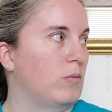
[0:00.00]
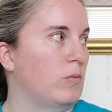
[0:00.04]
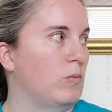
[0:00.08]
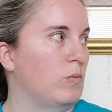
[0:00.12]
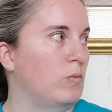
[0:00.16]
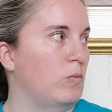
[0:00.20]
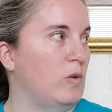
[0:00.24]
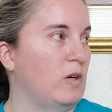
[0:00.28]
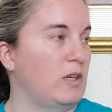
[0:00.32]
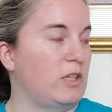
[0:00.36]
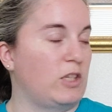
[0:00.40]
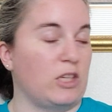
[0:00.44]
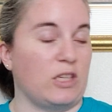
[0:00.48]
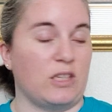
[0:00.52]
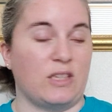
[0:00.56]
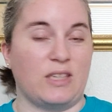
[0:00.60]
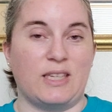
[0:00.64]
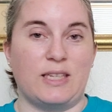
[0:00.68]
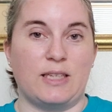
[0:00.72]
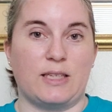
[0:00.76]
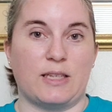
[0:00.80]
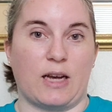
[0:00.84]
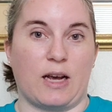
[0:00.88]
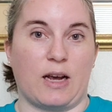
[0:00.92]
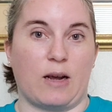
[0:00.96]
Witchy
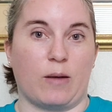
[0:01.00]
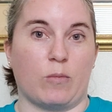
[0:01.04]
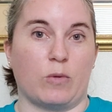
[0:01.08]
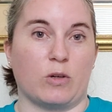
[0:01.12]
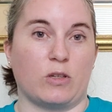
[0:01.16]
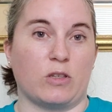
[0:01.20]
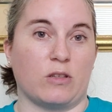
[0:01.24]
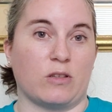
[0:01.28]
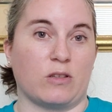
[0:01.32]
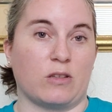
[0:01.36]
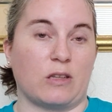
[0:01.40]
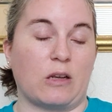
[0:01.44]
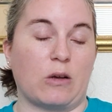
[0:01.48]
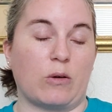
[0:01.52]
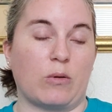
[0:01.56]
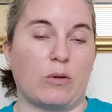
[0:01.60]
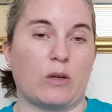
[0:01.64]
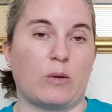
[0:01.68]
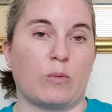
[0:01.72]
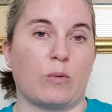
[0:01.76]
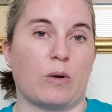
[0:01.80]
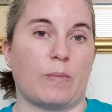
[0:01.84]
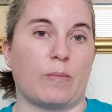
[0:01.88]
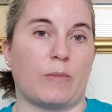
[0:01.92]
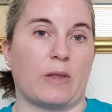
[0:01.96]
Tea Time, which is the only
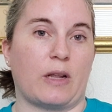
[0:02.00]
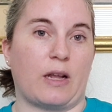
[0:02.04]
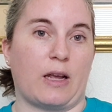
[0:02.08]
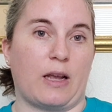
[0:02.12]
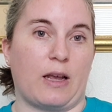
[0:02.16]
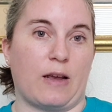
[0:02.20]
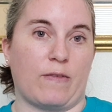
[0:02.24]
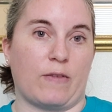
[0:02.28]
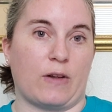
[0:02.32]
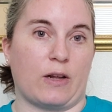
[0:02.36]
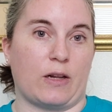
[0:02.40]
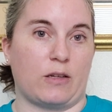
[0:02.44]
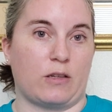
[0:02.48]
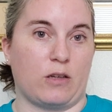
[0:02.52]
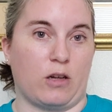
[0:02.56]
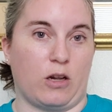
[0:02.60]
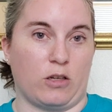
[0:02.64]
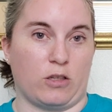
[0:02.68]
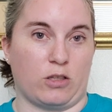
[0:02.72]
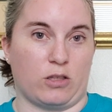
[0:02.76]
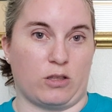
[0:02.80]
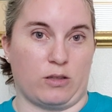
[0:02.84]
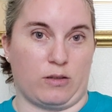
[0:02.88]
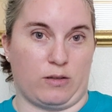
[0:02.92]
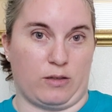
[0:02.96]
whip that I have not
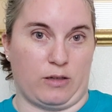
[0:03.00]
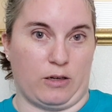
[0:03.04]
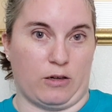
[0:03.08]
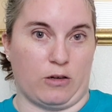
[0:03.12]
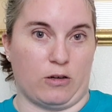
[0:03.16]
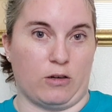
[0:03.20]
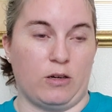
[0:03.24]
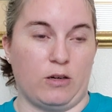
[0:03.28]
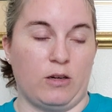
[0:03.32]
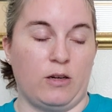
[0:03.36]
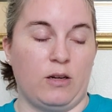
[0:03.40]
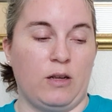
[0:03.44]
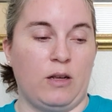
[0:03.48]
touched this year.